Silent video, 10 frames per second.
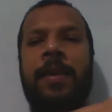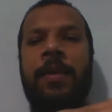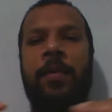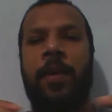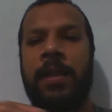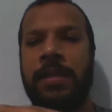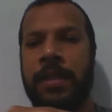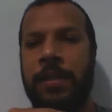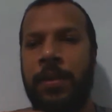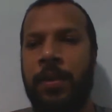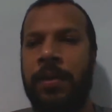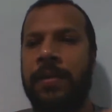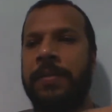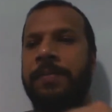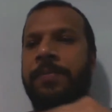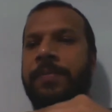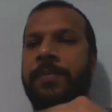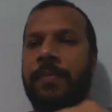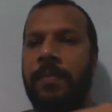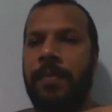What is it called?
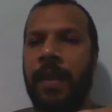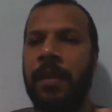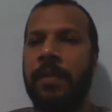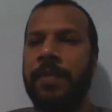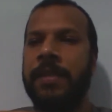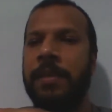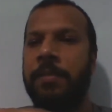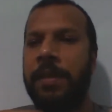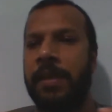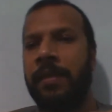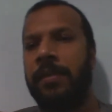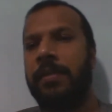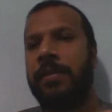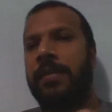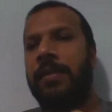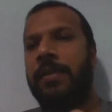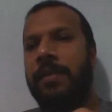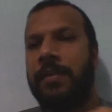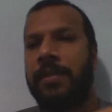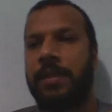Kavita P,
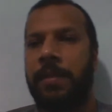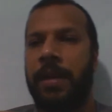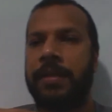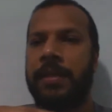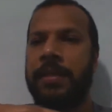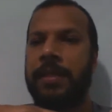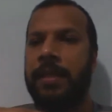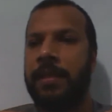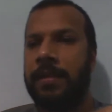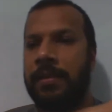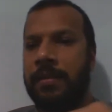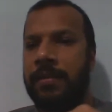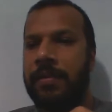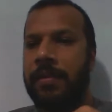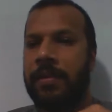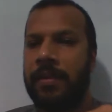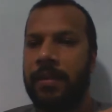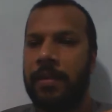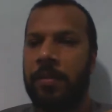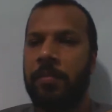Samantha C,
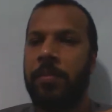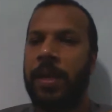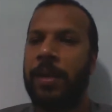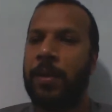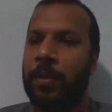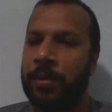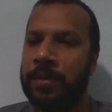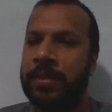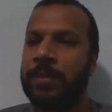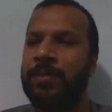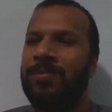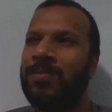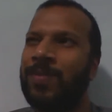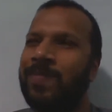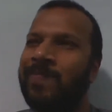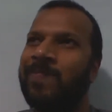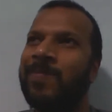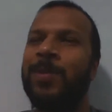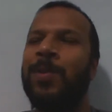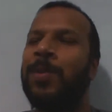paid loans?
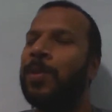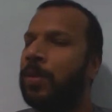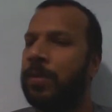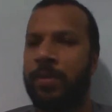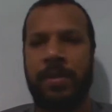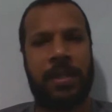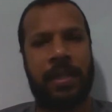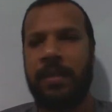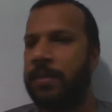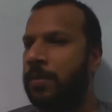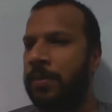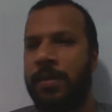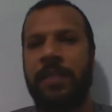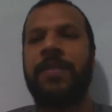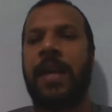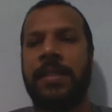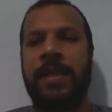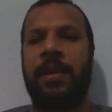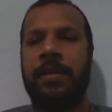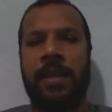No, no, no, Jahil, no. If that's the
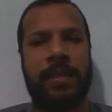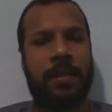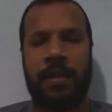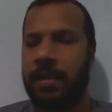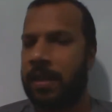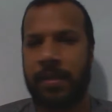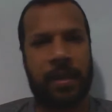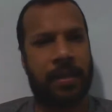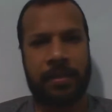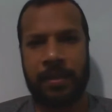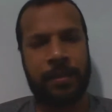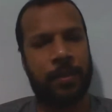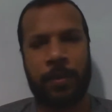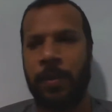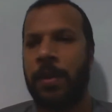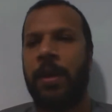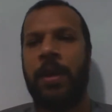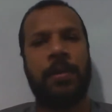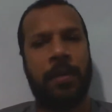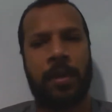context you're looking at, the answer is no.
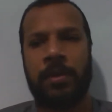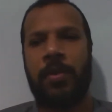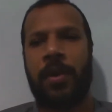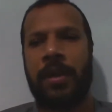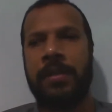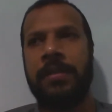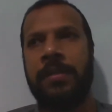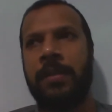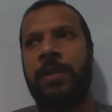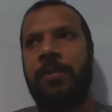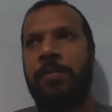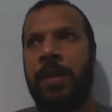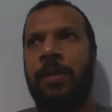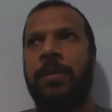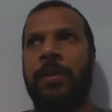Not credit in terms of paid loans.